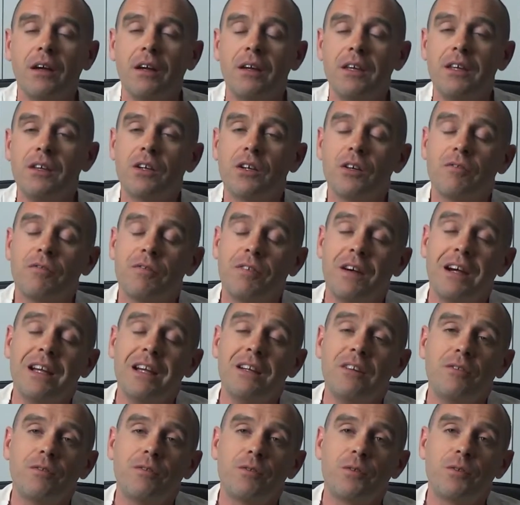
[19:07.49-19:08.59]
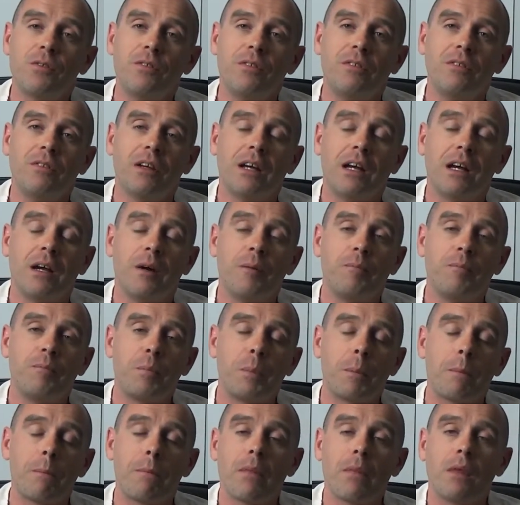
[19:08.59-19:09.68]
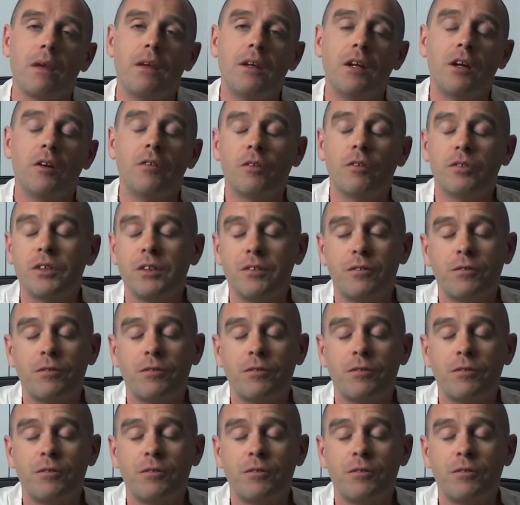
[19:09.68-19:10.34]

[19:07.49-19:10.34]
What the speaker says: You can find, obviously